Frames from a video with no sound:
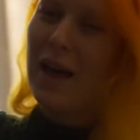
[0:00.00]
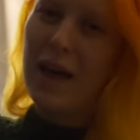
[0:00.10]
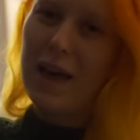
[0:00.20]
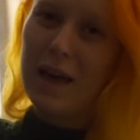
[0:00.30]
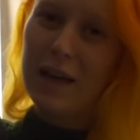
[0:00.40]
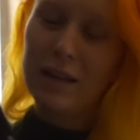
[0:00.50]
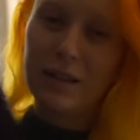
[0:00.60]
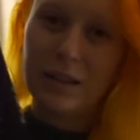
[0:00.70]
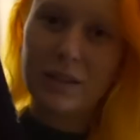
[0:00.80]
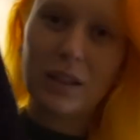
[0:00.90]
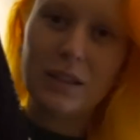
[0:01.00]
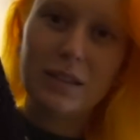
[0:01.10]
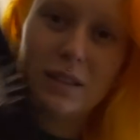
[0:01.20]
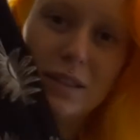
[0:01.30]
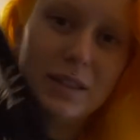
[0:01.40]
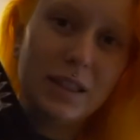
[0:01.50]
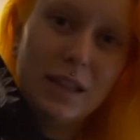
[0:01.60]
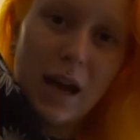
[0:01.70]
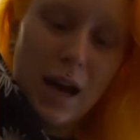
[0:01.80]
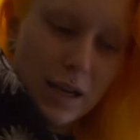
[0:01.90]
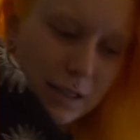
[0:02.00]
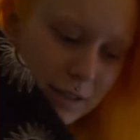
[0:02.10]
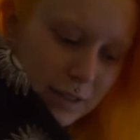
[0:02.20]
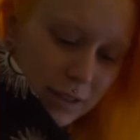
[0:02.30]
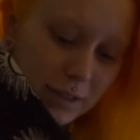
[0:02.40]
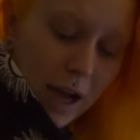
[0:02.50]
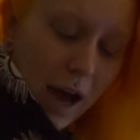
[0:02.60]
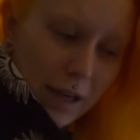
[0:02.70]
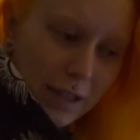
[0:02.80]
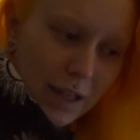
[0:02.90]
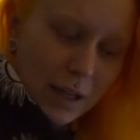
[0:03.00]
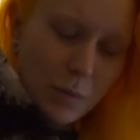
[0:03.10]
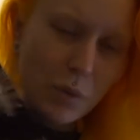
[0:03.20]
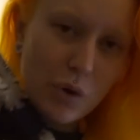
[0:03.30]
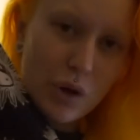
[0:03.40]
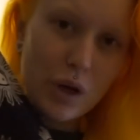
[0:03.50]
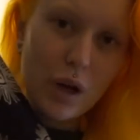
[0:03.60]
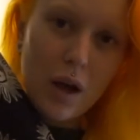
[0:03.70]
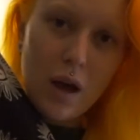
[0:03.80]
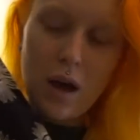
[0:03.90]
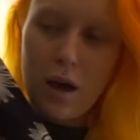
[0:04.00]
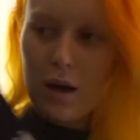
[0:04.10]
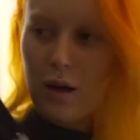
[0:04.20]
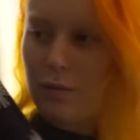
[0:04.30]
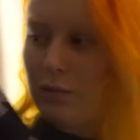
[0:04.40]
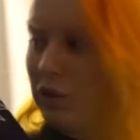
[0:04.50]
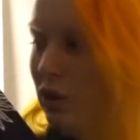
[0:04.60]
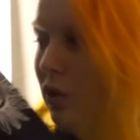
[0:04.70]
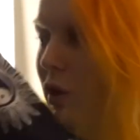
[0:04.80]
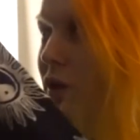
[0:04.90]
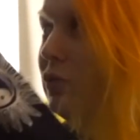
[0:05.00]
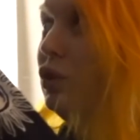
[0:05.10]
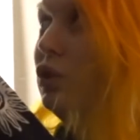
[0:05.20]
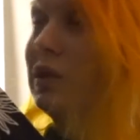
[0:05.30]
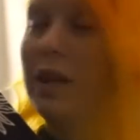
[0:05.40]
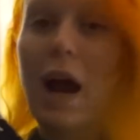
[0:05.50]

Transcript: and it doesn't sit as tight anymore, so I don't use it